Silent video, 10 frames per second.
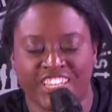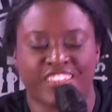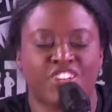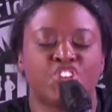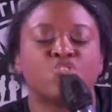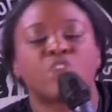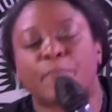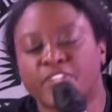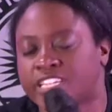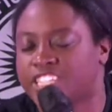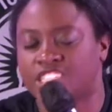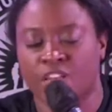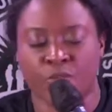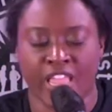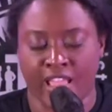the new reputation that
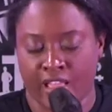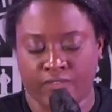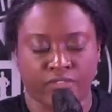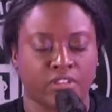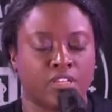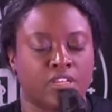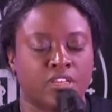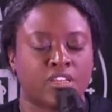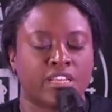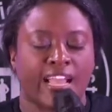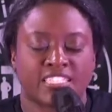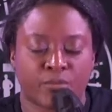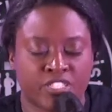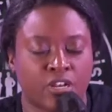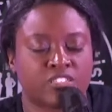we have as a
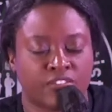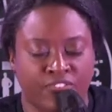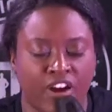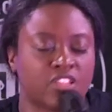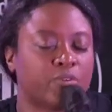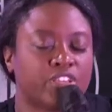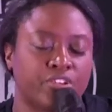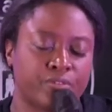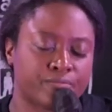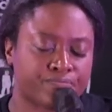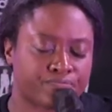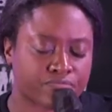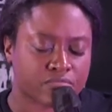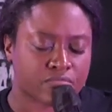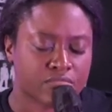result of following you.
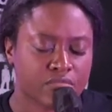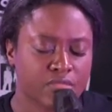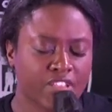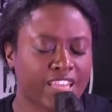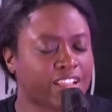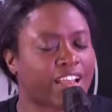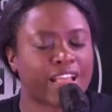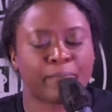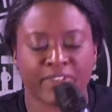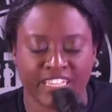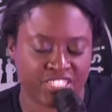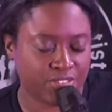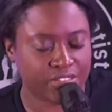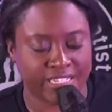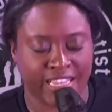And God, I bless you
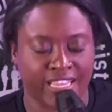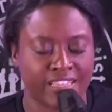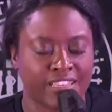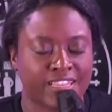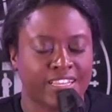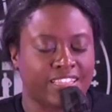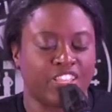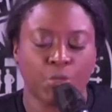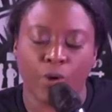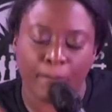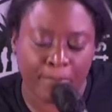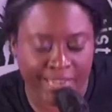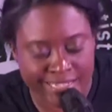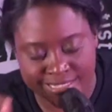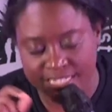today that you are
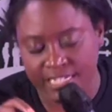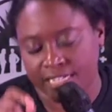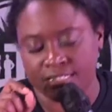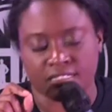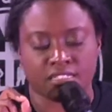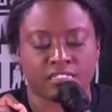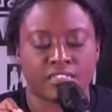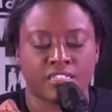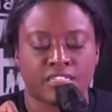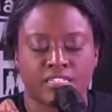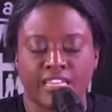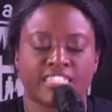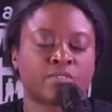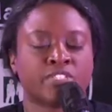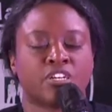blessing us as
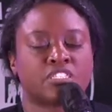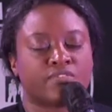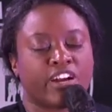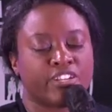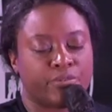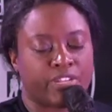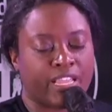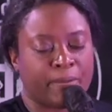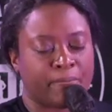a result of our new name.